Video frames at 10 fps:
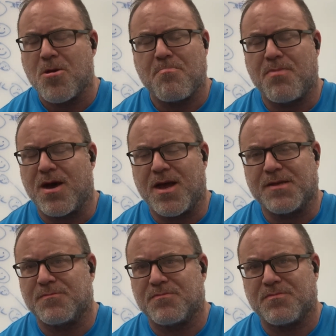
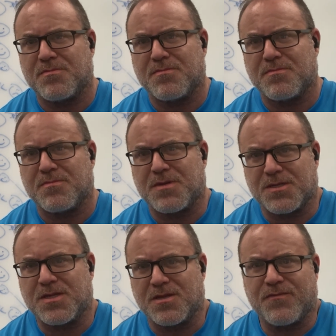But
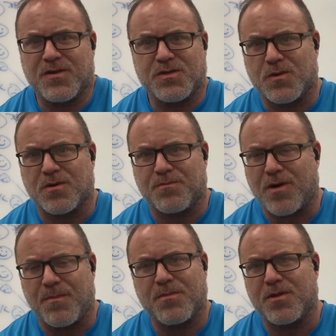this individual
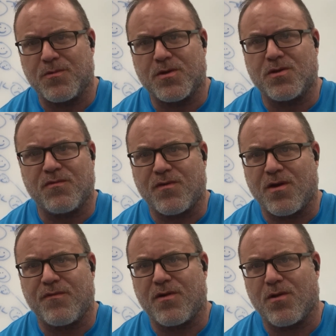probably would do
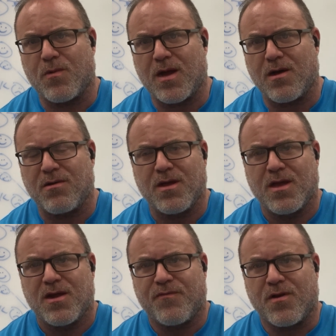very, very well
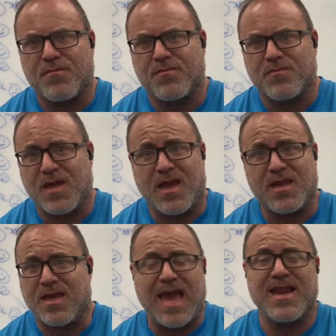from
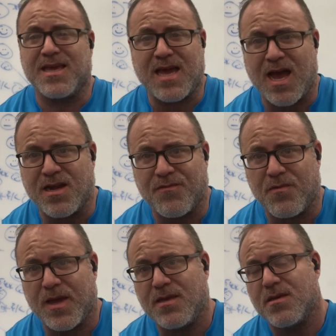gaining any kind of
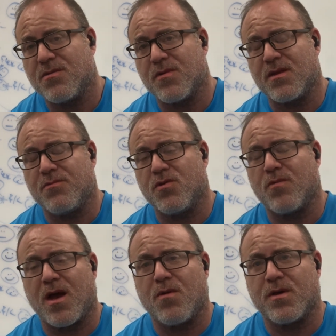weight, would do
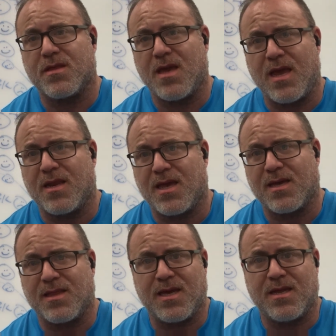well with
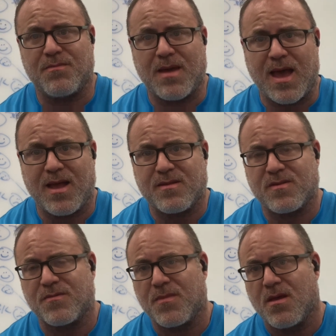gaining lean
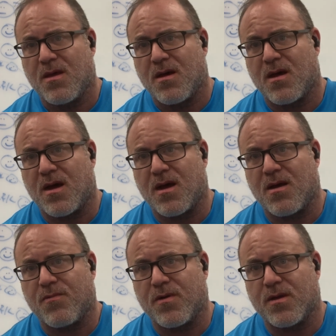mass,
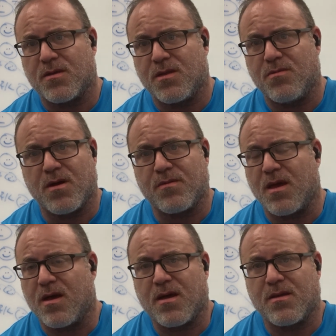would
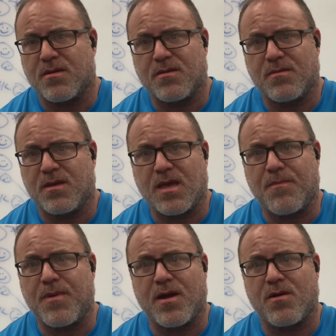
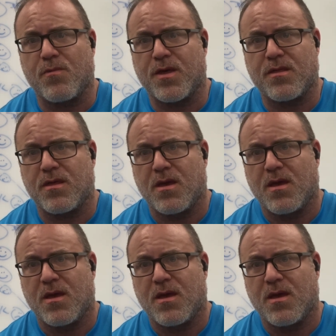get better with